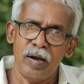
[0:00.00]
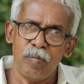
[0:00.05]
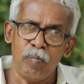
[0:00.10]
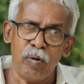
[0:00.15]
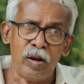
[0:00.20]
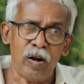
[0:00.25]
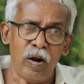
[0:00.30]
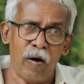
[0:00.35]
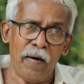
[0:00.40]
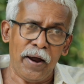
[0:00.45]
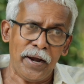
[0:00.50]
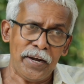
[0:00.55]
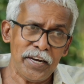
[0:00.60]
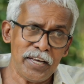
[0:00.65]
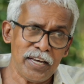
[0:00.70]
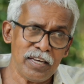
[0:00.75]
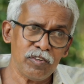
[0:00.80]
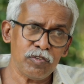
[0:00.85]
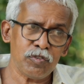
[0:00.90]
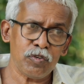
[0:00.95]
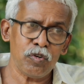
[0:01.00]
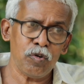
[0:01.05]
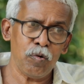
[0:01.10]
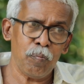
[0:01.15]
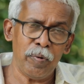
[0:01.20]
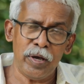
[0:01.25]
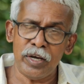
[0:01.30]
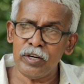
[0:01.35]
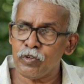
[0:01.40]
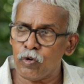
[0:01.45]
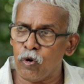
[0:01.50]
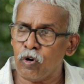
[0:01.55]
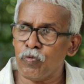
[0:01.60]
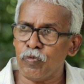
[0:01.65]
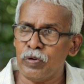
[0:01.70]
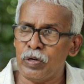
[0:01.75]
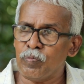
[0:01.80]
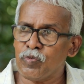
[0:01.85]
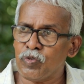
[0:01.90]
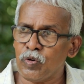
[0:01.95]
But our idea is to make short
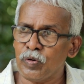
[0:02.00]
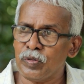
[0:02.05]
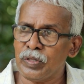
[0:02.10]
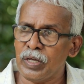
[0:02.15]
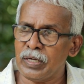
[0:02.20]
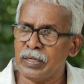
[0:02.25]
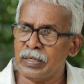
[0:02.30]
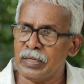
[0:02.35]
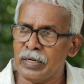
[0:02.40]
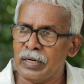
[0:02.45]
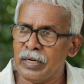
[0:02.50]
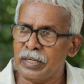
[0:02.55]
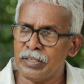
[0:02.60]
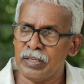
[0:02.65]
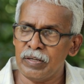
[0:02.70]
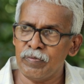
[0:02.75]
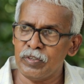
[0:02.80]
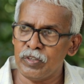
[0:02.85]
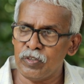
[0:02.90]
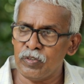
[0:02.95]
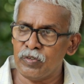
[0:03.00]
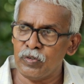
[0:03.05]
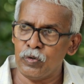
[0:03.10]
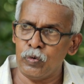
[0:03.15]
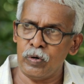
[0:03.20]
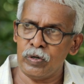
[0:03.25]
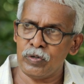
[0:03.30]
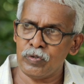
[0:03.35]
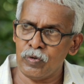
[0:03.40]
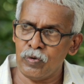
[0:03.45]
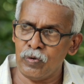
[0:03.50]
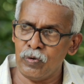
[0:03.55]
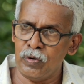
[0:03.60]
films on that and later with QR